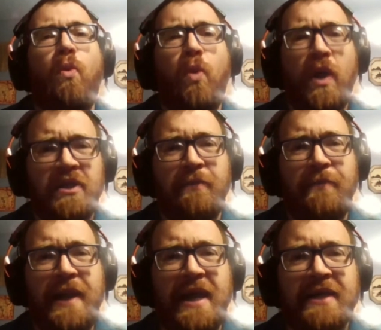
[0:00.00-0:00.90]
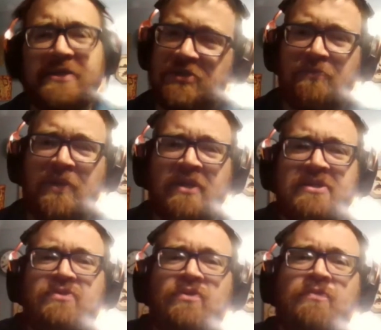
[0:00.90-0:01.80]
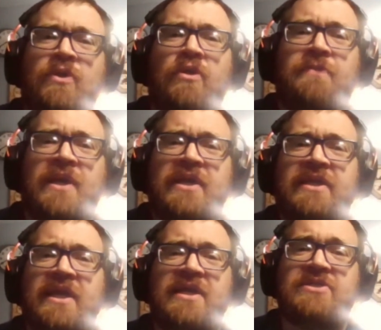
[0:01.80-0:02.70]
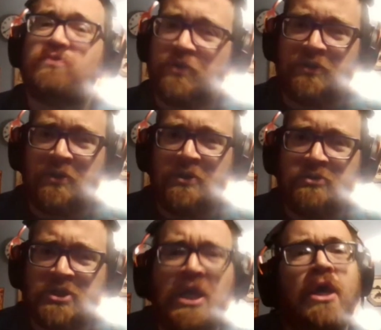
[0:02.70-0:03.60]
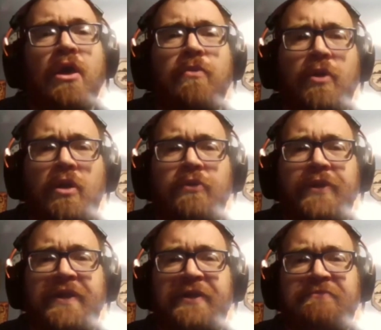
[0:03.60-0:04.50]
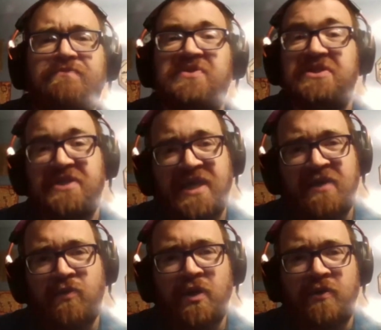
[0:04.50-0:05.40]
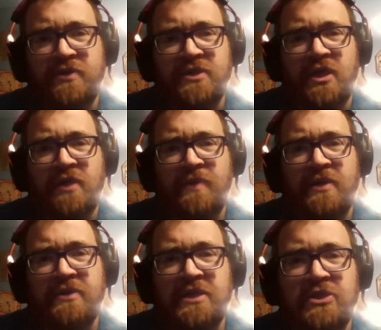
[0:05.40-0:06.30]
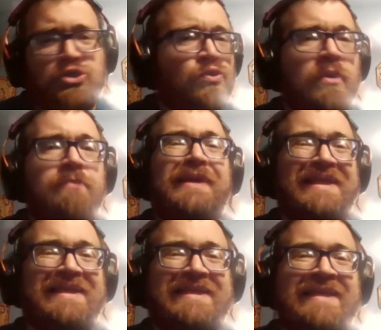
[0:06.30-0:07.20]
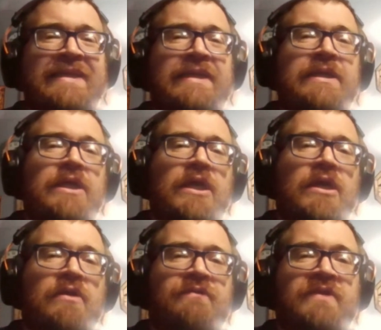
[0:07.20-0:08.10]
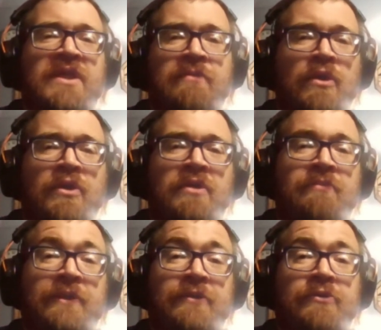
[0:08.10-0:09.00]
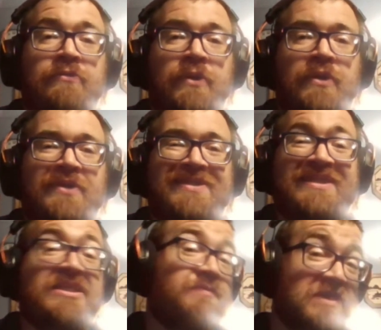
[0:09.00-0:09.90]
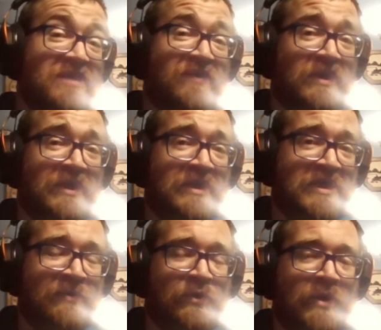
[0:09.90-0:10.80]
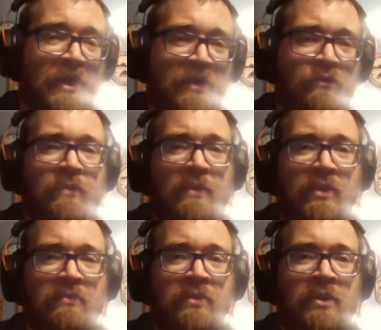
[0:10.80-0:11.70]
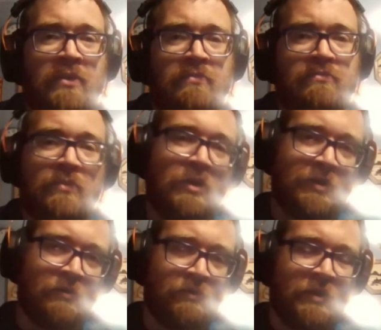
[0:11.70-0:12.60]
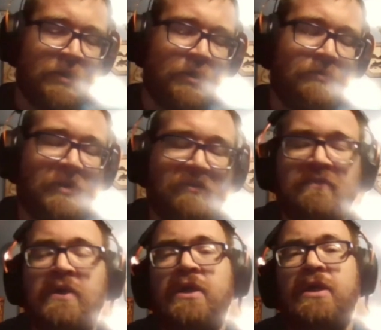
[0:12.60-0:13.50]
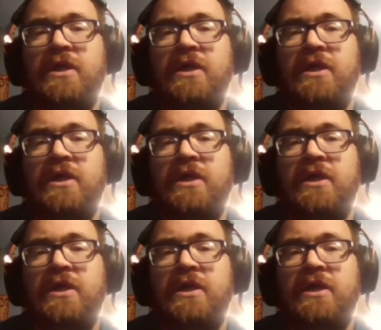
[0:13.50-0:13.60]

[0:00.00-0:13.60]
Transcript: Welcome back to the Politics with Paul podcast with your host, Paul Rader. Today, we're going to talk about the durability of the American political parties, specifically the Democratic and Republican Party, although with a little bit of